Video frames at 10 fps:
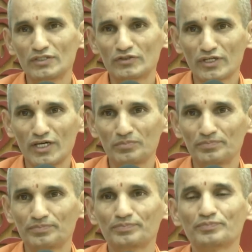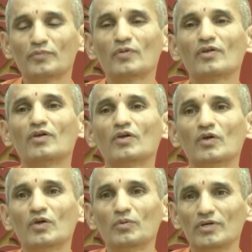this time
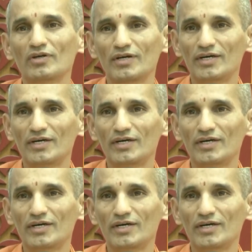they